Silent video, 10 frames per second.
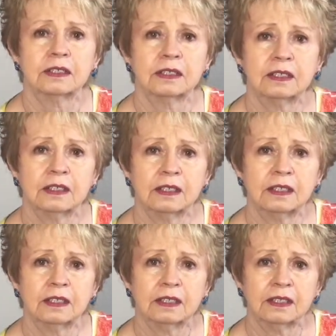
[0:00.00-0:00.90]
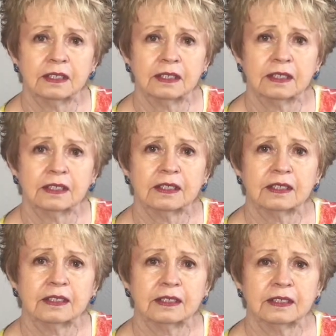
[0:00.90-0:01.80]

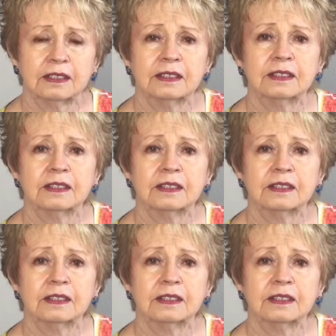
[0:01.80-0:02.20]
Nothing is said.